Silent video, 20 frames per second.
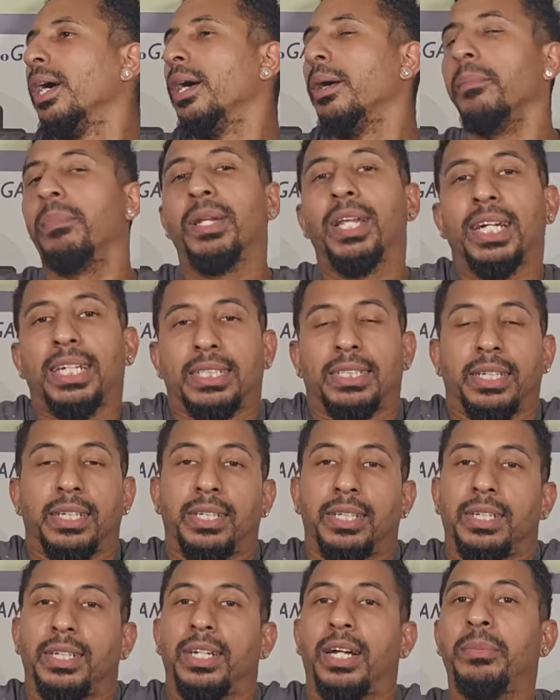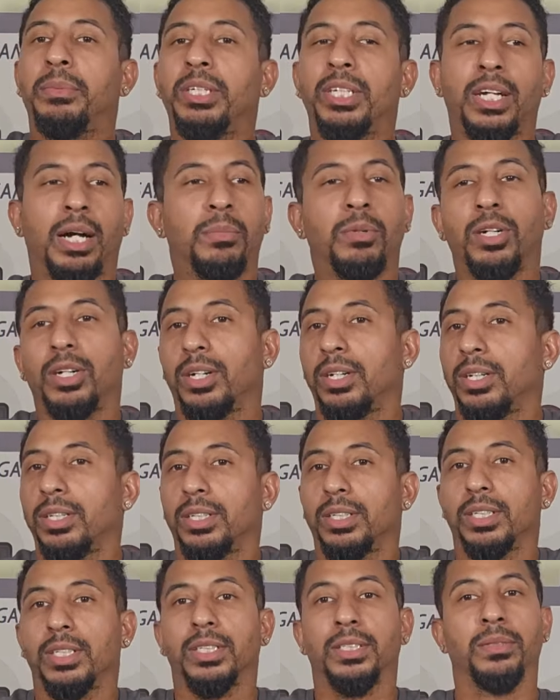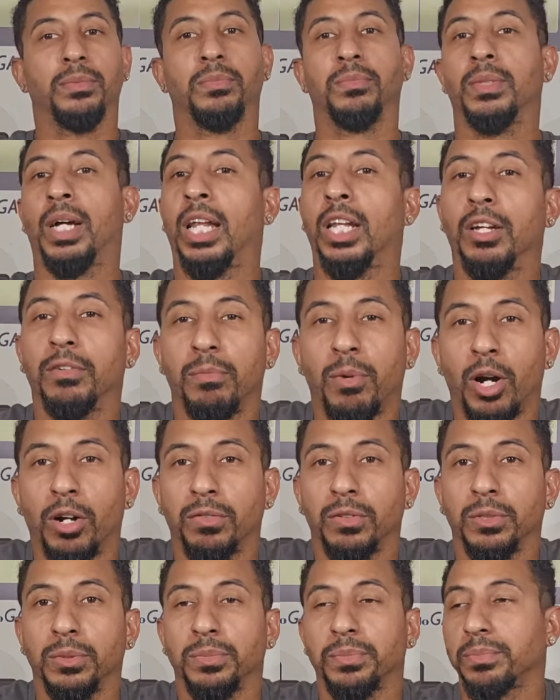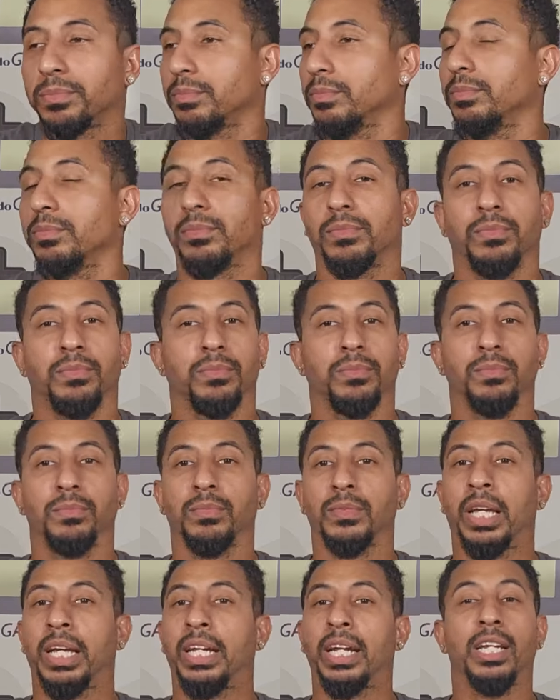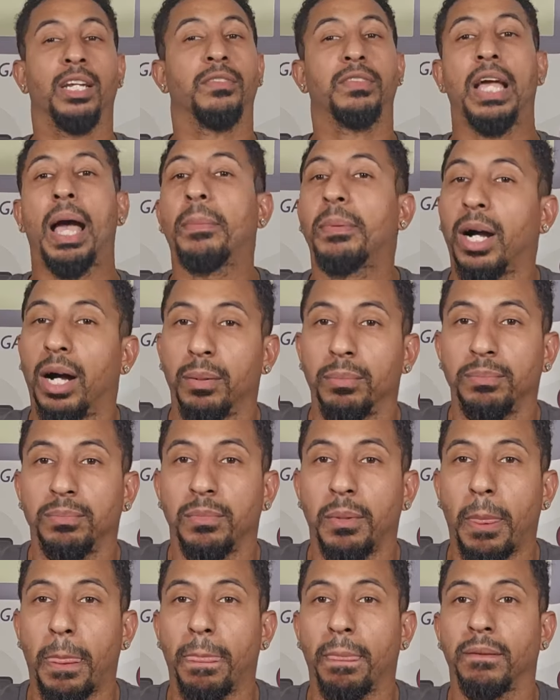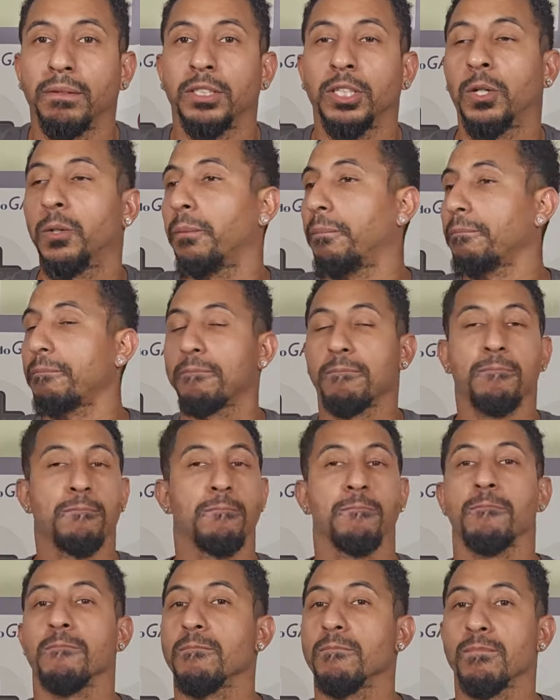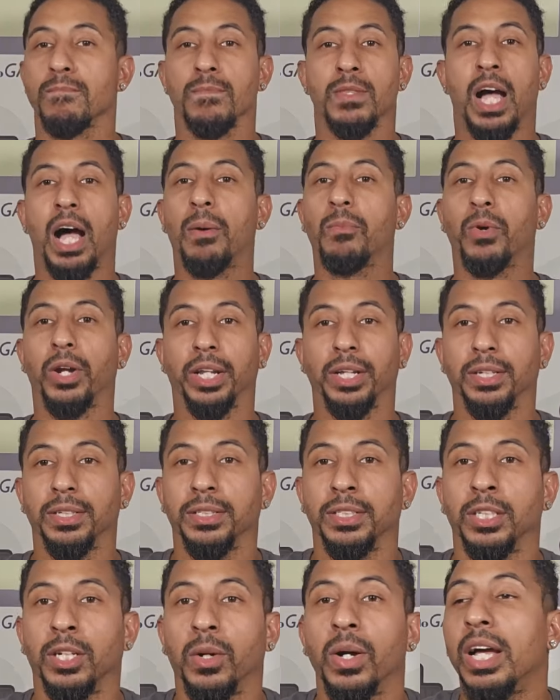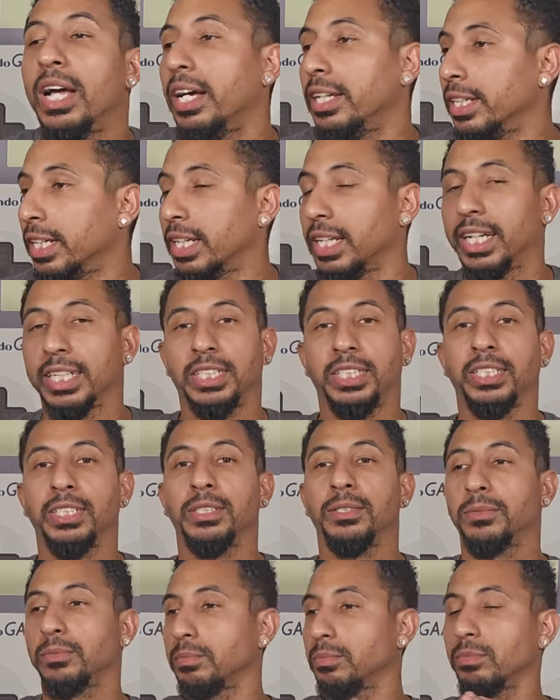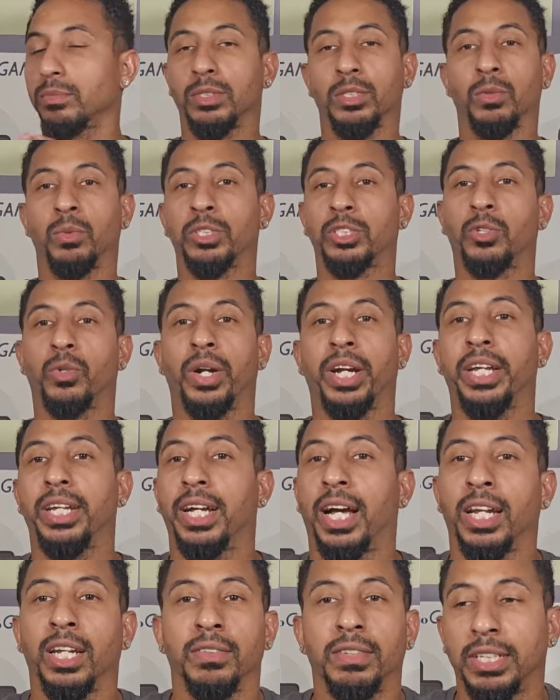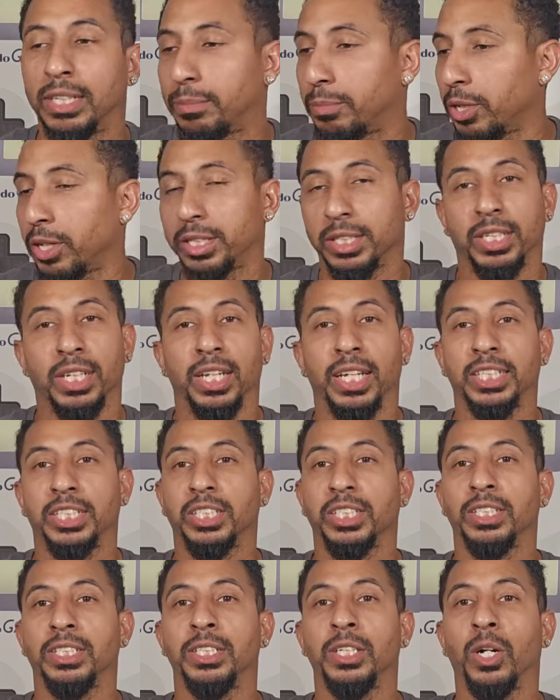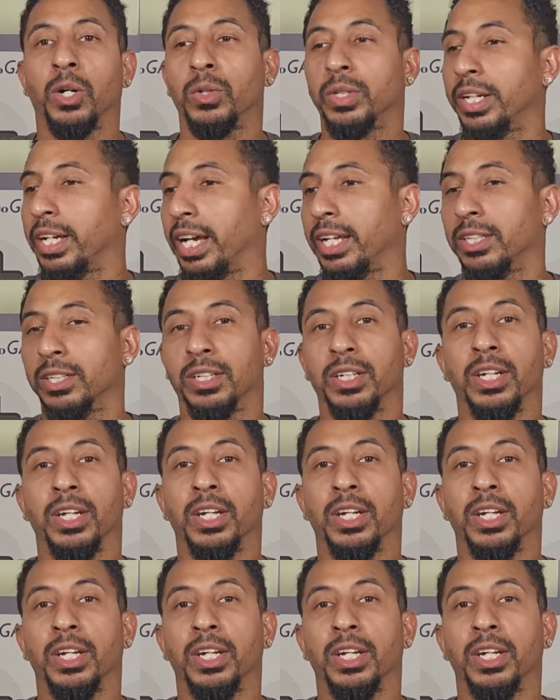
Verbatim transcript: But like I said, I mean, I'm a I love Marvel and I love Capcom. So I'm ready. You know, the collection was great. I love that they brought the collection. You know, they had the,